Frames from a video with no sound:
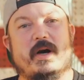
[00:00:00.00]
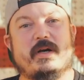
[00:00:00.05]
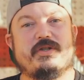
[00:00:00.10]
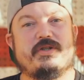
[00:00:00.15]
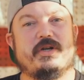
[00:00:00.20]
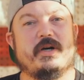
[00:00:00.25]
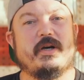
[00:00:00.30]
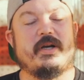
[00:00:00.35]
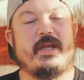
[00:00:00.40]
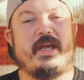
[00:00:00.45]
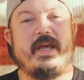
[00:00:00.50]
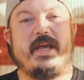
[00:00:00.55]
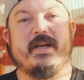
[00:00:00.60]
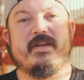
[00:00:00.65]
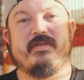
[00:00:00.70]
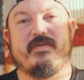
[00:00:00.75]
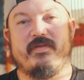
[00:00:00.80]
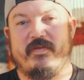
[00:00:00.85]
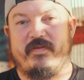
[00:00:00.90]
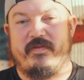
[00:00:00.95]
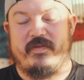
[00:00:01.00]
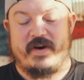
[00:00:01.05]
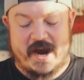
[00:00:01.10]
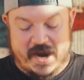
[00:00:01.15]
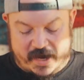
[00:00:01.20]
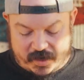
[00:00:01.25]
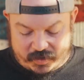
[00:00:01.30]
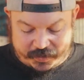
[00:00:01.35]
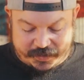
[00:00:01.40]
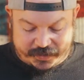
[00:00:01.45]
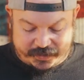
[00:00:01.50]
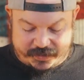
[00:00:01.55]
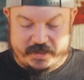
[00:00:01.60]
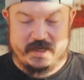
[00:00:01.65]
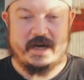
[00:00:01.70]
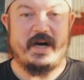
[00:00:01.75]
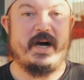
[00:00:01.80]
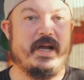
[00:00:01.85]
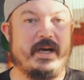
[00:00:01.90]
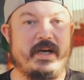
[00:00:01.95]
jerky is finally
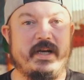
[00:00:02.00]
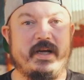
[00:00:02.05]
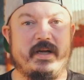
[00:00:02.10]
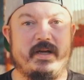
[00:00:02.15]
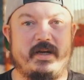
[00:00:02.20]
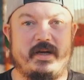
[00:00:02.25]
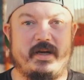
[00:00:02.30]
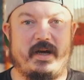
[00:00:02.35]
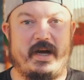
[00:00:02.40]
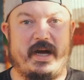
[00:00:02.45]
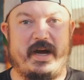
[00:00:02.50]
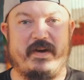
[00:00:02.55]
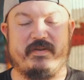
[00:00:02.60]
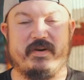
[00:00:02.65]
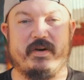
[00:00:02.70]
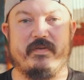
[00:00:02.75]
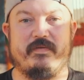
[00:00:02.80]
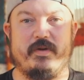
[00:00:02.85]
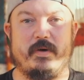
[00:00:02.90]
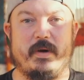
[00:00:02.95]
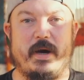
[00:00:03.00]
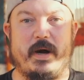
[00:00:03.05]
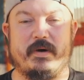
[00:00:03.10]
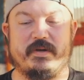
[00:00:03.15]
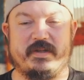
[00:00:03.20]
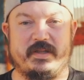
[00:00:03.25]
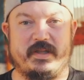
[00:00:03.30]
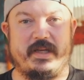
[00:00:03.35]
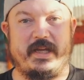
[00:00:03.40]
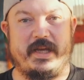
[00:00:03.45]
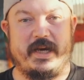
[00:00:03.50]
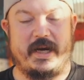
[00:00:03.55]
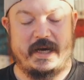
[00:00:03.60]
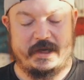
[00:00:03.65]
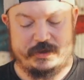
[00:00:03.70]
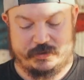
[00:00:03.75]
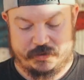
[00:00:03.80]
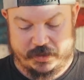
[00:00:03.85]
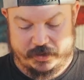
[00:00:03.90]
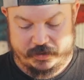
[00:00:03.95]
done after a few hours in the
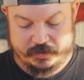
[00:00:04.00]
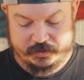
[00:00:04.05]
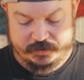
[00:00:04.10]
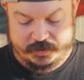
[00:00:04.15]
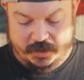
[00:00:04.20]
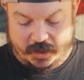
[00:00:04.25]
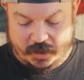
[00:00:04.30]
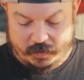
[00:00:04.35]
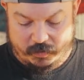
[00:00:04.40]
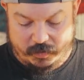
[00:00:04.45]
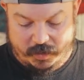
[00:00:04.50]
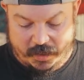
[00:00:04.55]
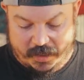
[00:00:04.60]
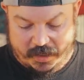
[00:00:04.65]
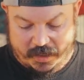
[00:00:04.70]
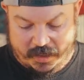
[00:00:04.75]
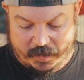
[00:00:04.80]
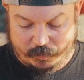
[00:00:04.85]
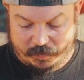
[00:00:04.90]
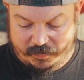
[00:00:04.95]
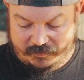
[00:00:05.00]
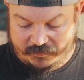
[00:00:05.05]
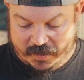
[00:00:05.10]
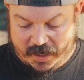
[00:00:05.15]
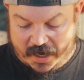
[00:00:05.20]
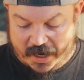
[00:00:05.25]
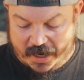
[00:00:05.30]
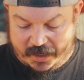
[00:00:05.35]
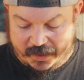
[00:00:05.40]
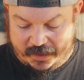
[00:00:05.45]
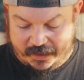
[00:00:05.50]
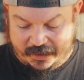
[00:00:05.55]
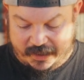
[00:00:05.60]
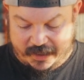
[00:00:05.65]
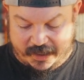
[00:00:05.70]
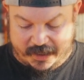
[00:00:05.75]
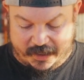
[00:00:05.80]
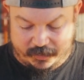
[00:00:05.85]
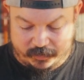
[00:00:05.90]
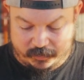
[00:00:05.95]
dehydrator. So we've got
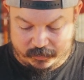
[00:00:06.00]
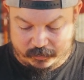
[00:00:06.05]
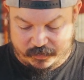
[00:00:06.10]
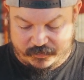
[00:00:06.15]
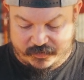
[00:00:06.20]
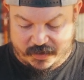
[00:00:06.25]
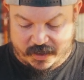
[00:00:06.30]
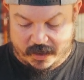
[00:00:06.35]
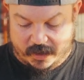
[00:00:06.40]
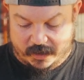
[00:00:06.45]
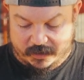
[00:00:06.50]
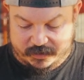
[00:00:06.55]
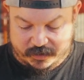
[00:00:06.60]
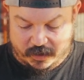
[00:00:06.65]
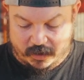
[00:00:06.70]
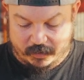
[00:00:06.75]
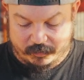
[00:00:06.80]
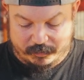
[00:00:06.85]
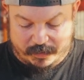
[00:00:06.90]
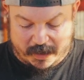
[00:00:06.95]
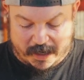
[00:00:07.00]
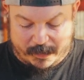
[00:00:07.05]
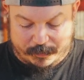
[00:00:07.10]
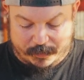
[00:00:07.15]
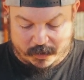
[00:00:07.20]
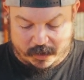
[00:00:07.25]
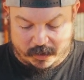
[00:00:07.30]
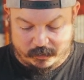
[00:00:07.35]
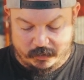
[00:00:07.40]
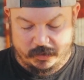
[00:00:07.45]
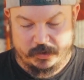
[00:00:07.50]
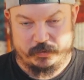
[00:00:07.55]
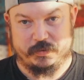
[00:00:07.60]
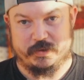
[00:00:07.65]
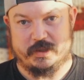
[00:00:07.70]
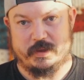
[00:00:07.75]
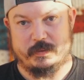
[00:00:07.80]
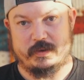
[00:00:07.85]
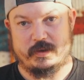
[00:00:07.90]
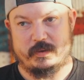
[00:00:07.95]
our salt and pepper, which
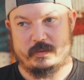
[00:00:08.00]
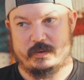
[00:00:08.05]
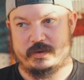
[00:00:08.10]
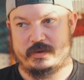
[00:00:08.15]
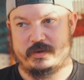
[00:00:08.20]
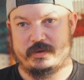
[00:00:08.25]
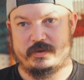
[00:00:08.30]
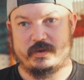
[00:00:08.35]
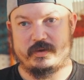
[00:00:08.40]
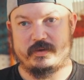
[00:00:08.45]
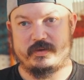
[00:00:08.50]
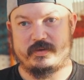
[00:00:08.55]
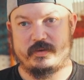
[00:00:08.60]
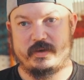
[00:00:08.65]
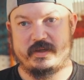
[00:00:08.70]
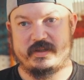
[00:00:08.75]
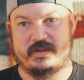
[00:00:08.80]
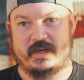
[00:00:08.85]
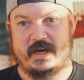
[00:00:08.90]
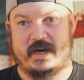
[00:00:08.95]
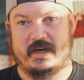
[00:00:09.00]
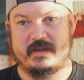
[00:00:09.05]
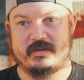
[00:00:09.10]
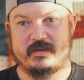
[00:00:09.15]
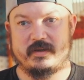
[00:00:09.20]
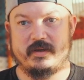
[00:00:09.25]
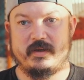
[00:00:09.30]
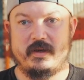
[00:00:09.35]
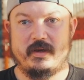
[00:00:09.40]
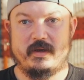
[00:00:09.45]
we did with the Worcestershire and soy sauce.